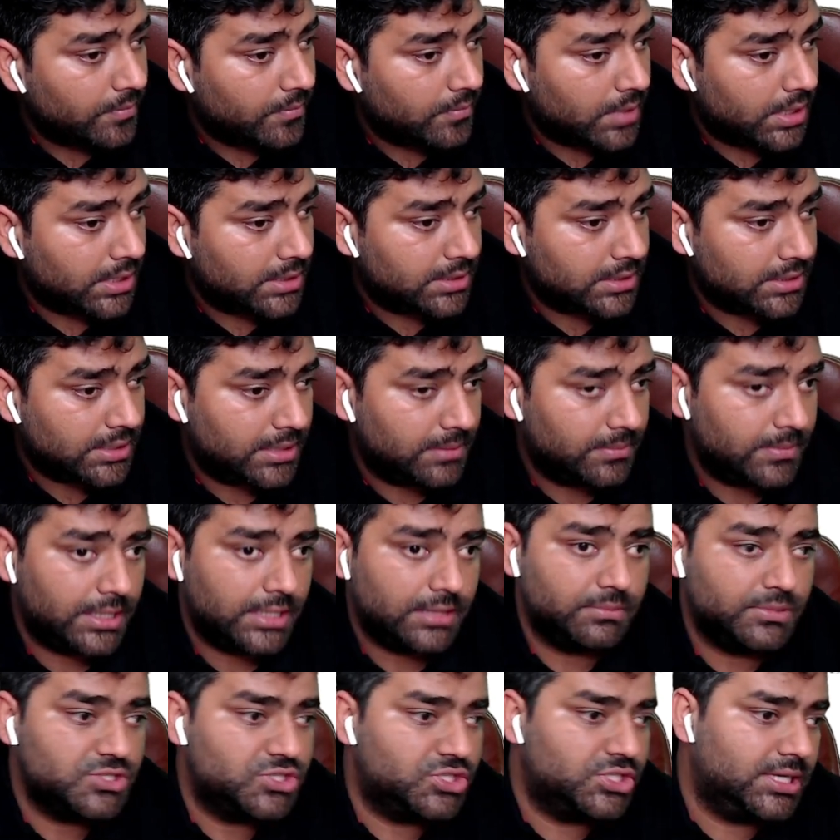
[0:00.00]
By the time,
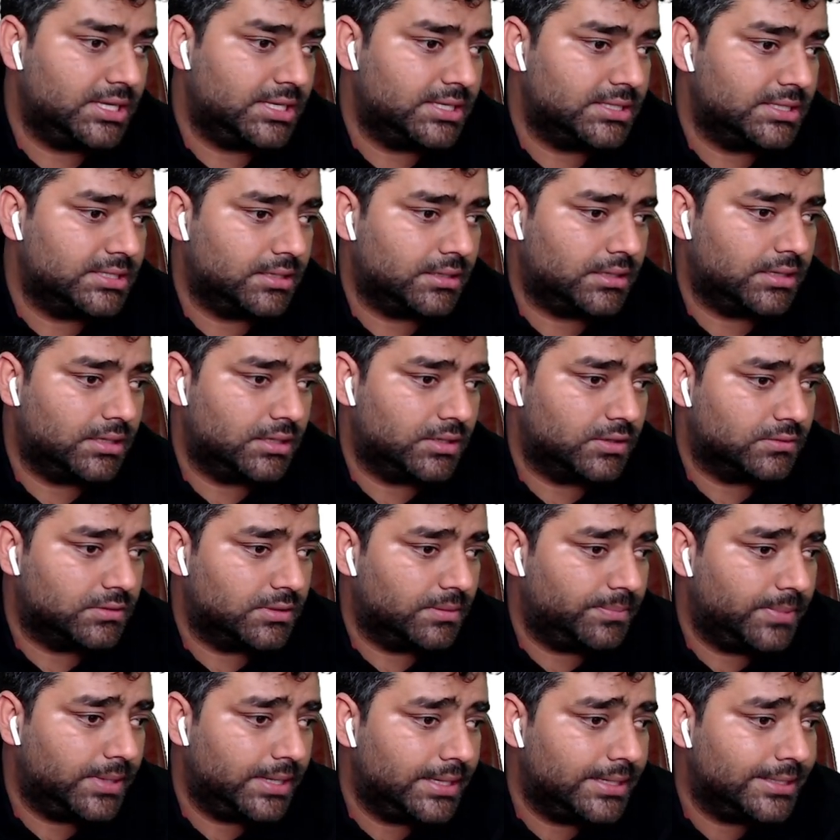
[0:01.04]
let me change the color of the
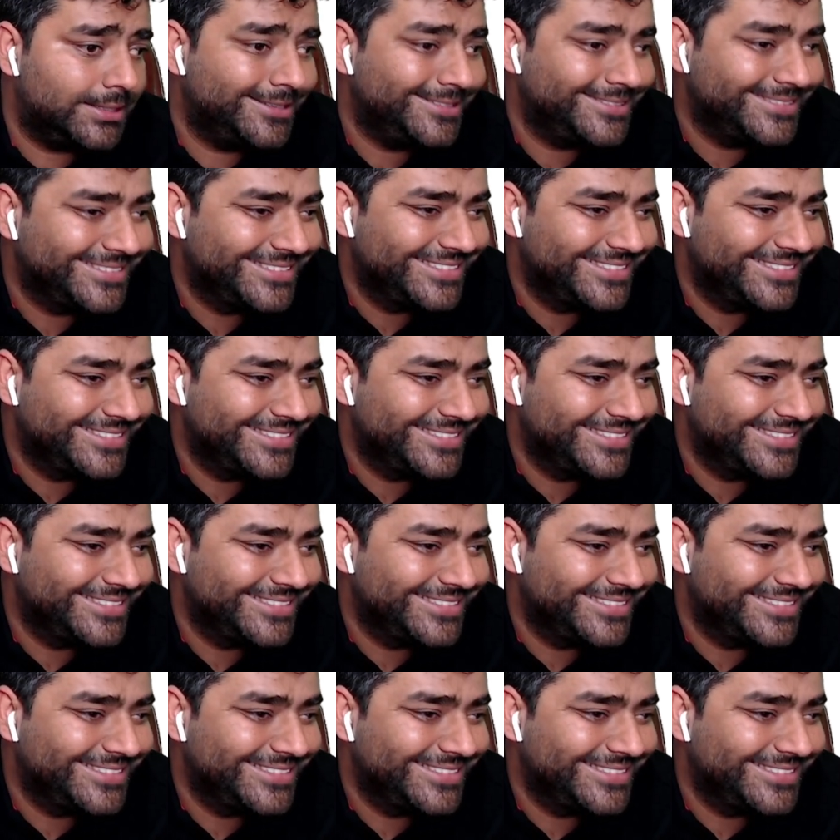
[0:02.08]
pen.